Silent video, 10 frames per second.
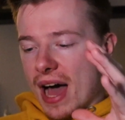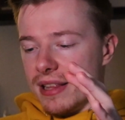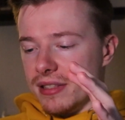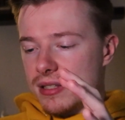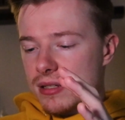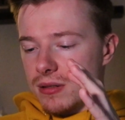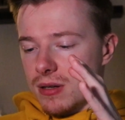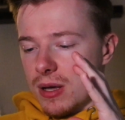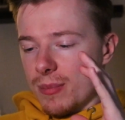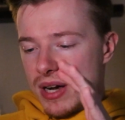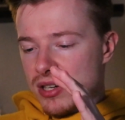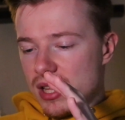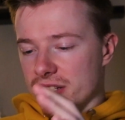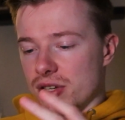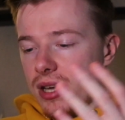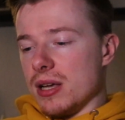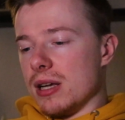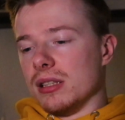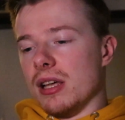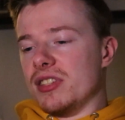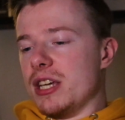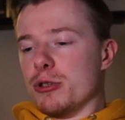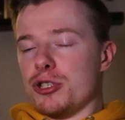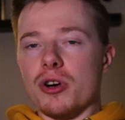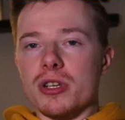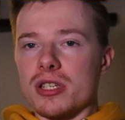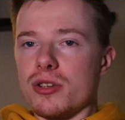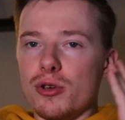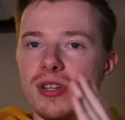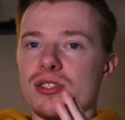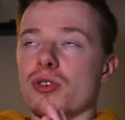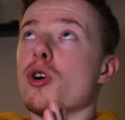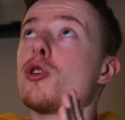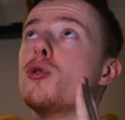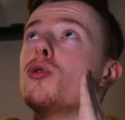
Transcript: adds personality to it. Love neon shots. Who does not